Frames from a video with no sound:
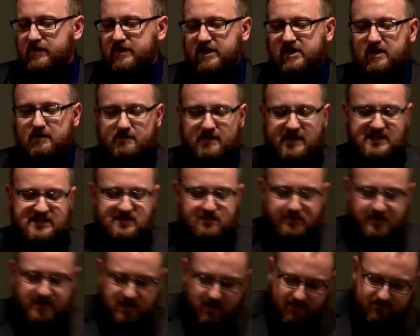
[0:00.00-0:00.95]
The
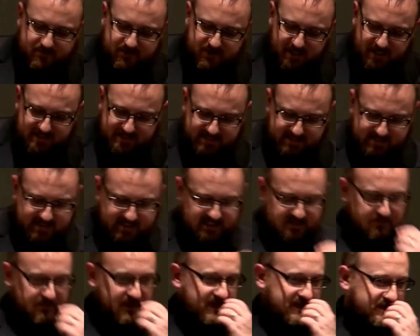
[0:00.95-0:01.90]
commencement of
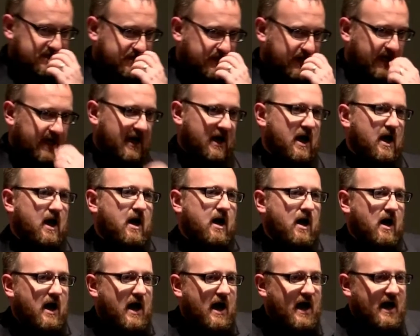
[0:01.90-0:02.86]
Jesus' ministry
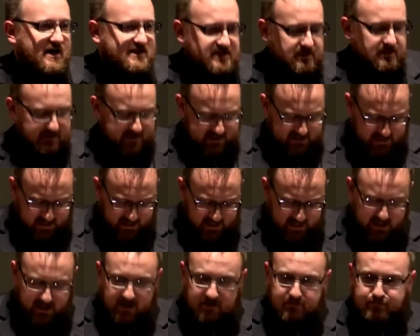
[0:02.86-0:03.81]
as the
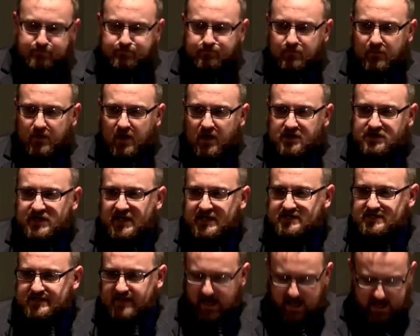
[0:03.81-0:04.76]
Messiah.
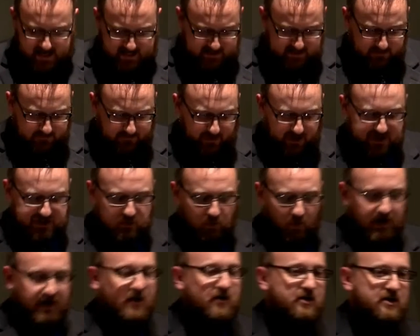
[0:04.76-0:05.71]
Just as the first
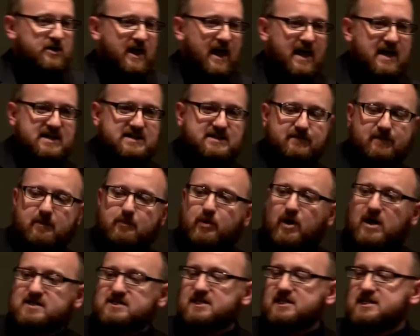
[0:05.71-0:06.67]
100 days of a
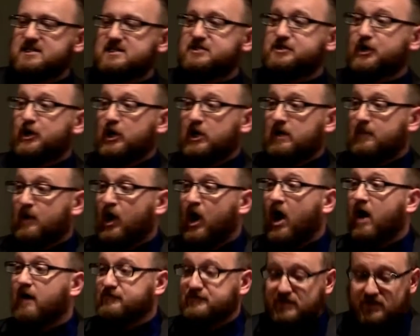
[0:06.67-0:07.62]
president's term are
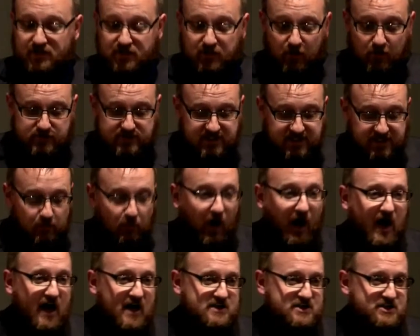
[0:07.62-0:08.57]
often closely
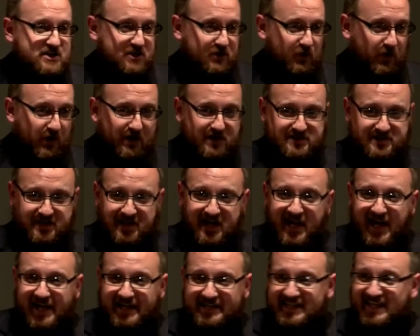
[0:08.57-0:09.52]
watched in order to
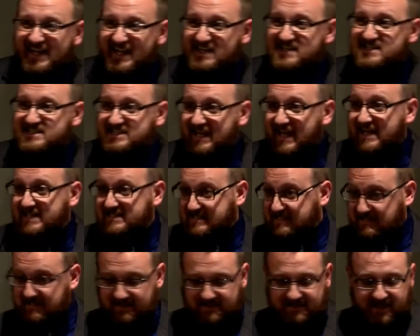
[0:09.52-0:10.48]
get
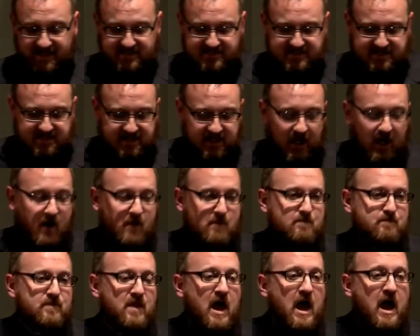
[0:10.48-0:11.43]
insights into things to come,